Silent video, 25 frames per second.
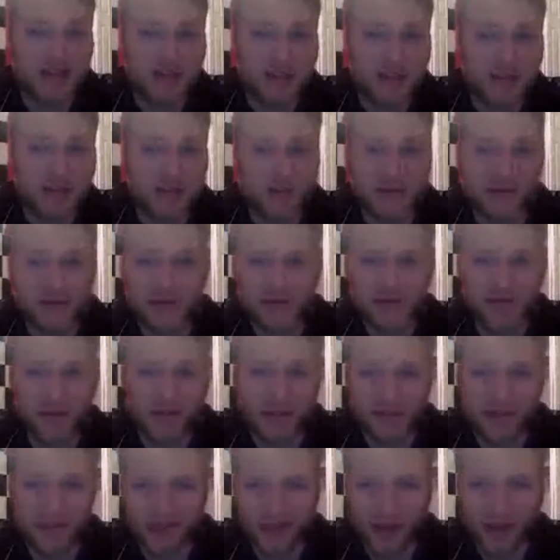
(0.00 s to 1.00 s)
sort of a
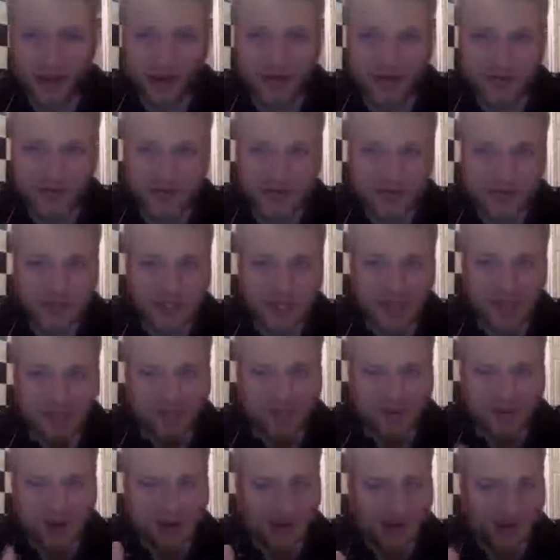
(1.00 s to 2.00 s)
lost art, but
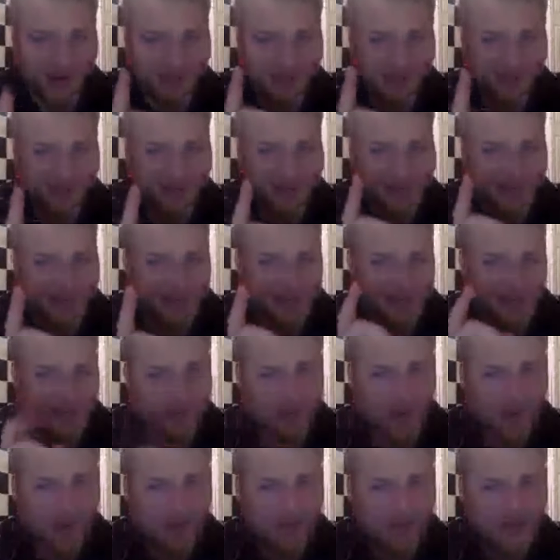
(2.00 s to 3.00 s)
Geoffrey
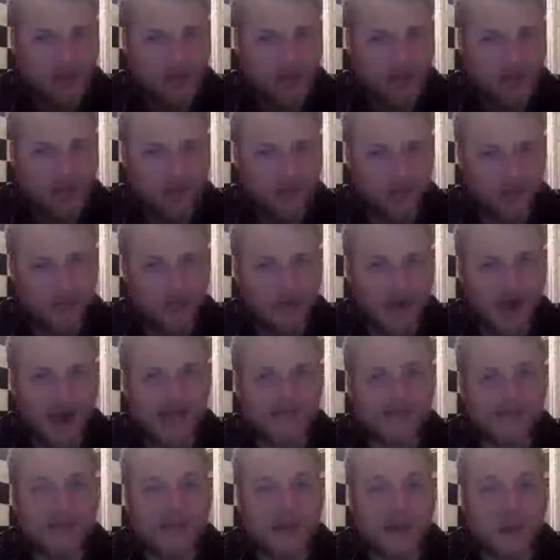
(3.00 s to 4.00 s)
wanted to do it right
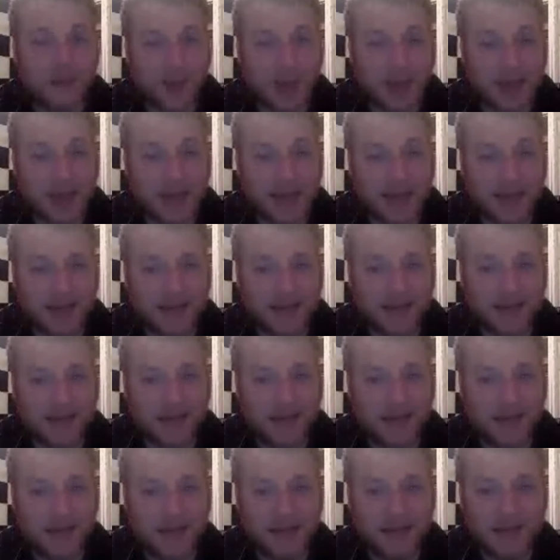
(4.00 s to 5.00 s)
for their wedding,
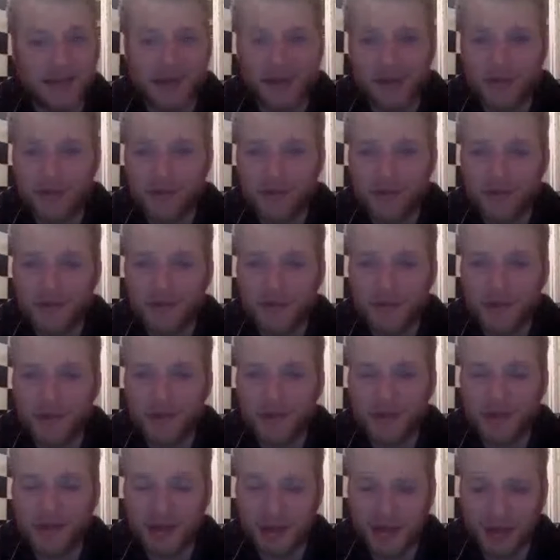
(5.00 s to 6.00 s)
so
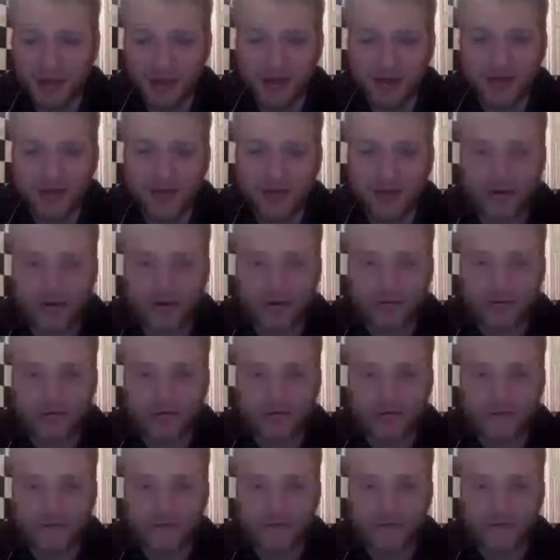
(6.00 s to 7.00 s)
he learned the knot.
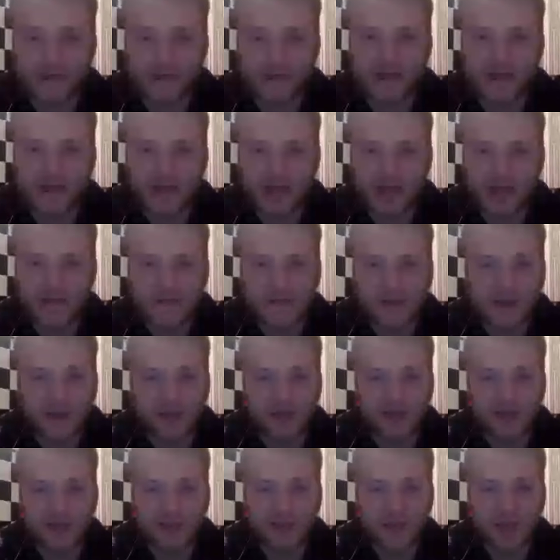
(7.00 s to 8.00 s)
At
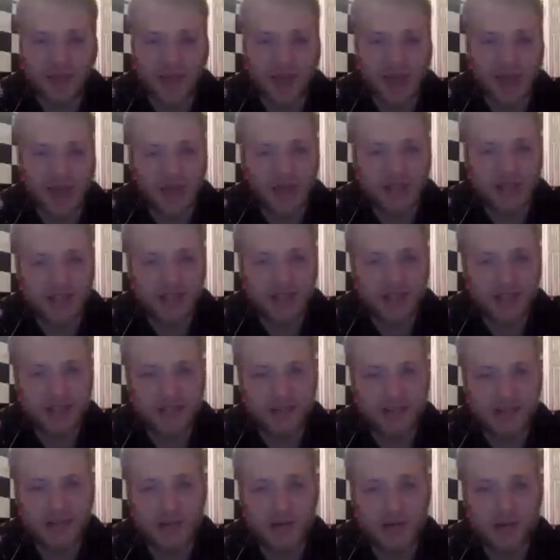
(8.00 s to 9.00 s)
first she had a decent
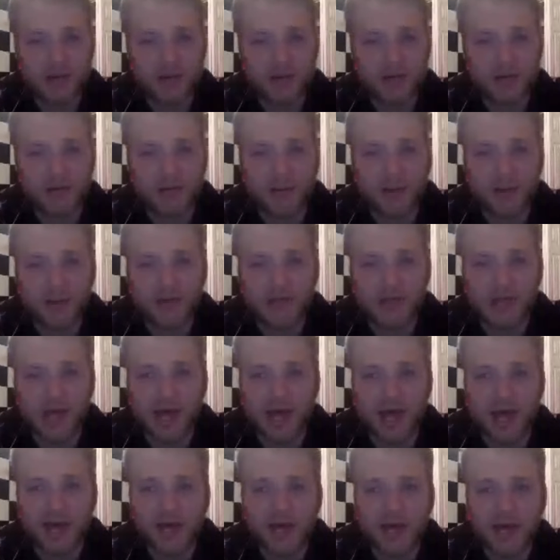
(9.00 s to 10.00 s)
hold on the bow
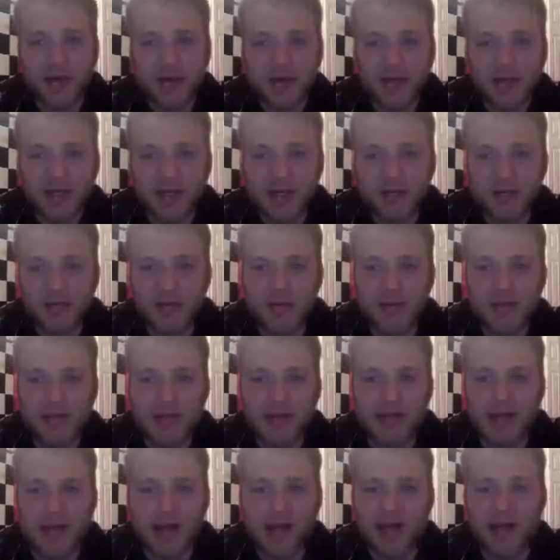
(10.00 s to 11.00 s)
tie. He
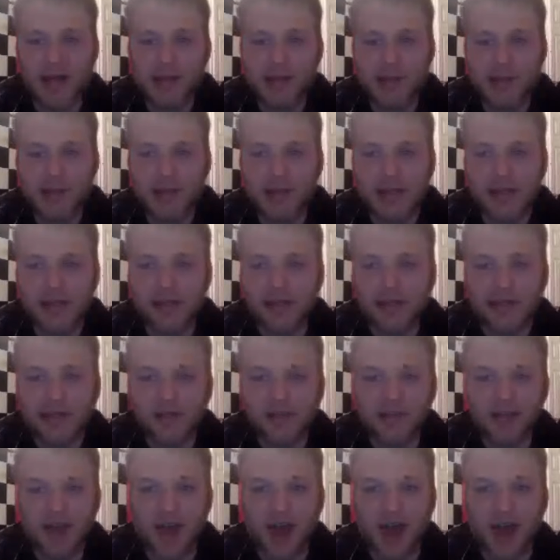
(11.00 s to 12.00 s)
released a
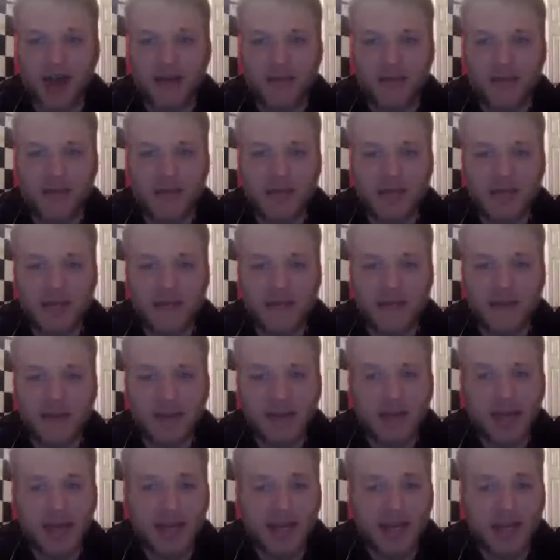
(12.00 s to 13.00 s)
sigh of relief
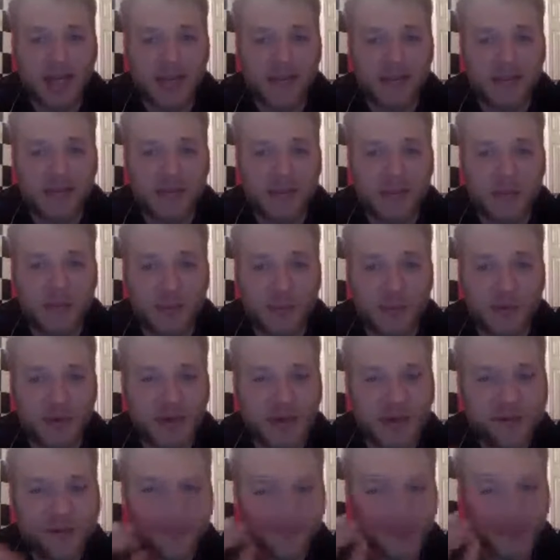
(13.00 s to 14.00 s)
and gave the
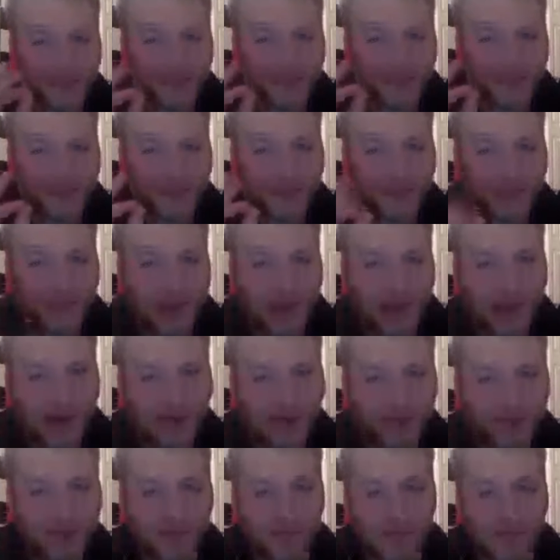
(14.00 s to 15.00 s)
briefest of
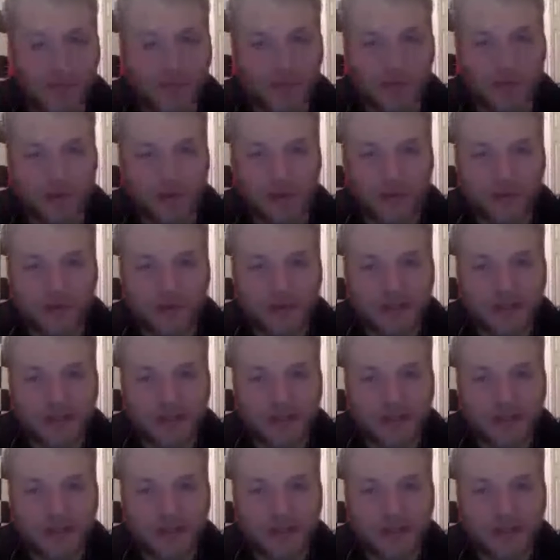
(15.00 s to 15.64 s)
smiles before the knot